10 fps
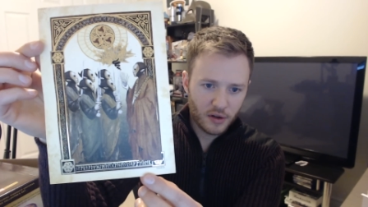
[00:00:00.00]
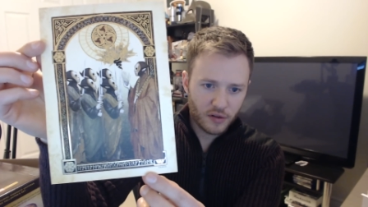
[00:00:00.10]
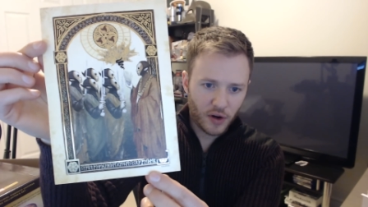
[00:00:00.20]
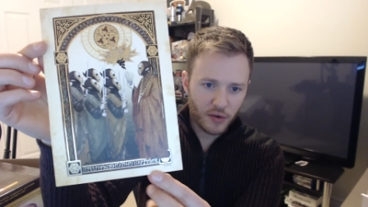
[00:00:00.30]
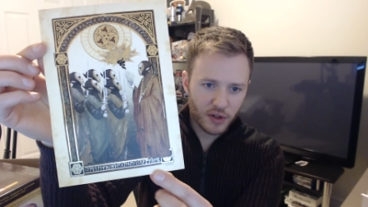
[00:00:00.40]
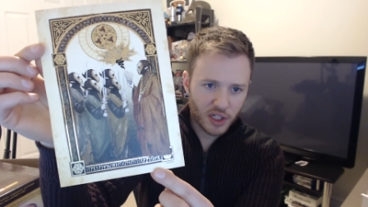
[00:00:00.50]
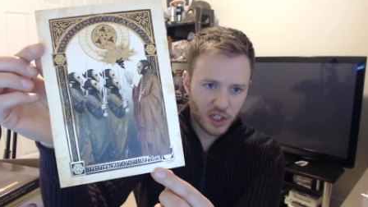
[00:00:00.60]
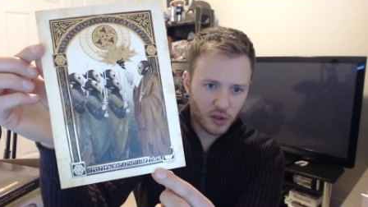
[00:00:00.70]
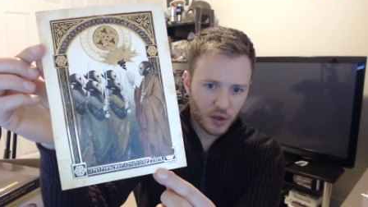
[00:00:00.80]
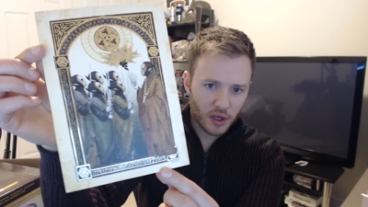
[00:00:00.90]
It's very
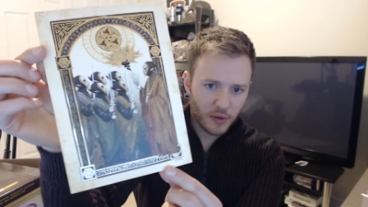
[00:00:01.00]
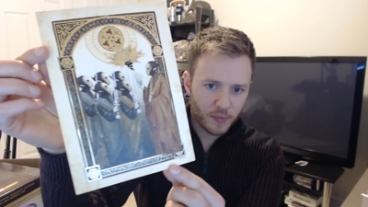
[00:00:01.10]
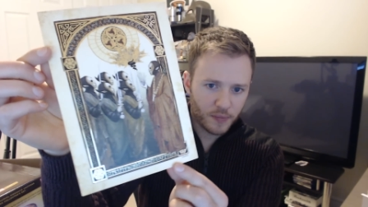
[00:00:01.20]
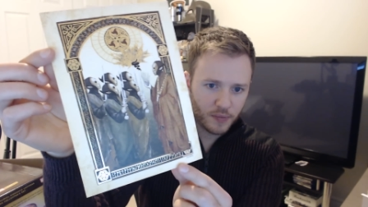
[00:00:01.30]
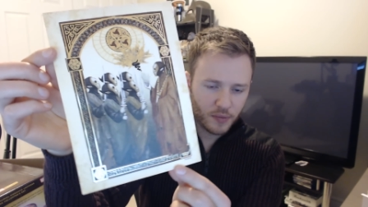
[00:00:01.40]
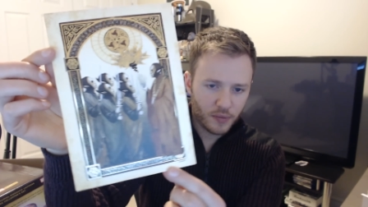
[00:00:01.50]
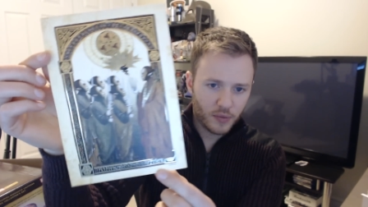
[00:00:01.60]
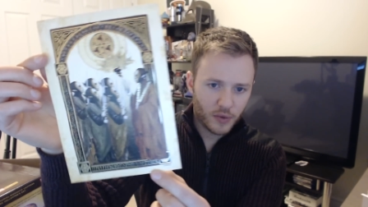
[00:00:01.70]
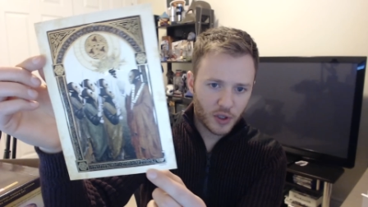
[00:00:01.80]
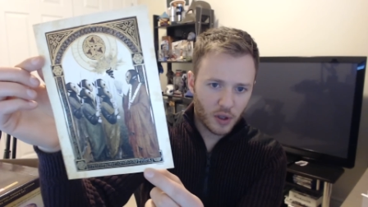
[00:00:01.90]
religious looking.
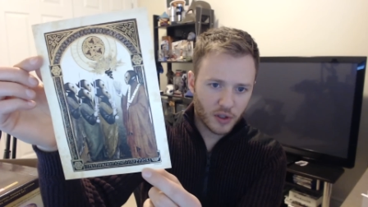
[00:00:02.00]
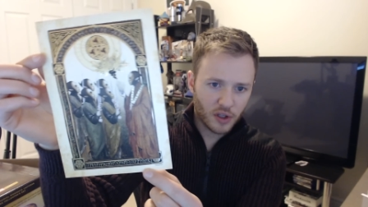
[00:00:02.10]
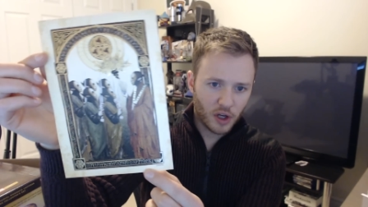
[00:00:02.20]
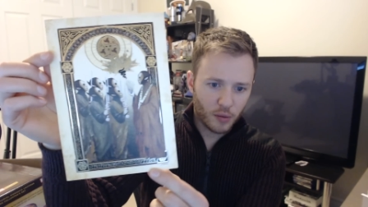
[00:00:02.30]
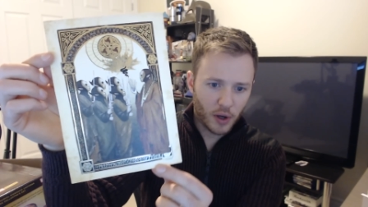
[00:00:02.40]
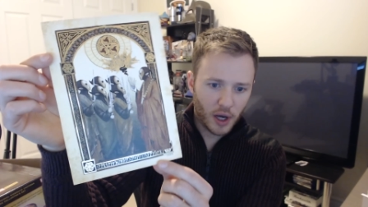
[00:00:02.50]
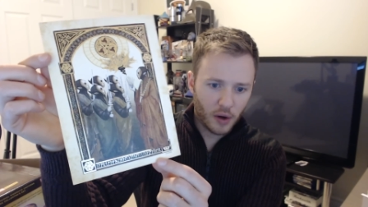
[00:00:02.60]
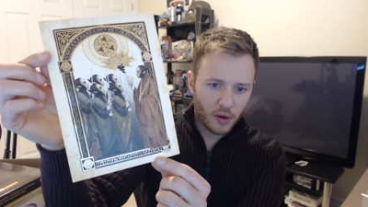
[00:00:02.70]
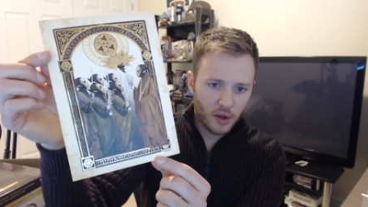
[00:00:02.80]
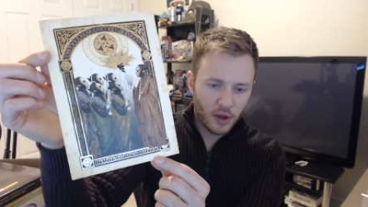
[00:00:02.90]
So this is all about
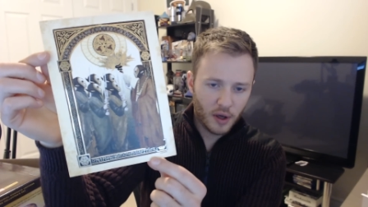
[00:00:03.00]
how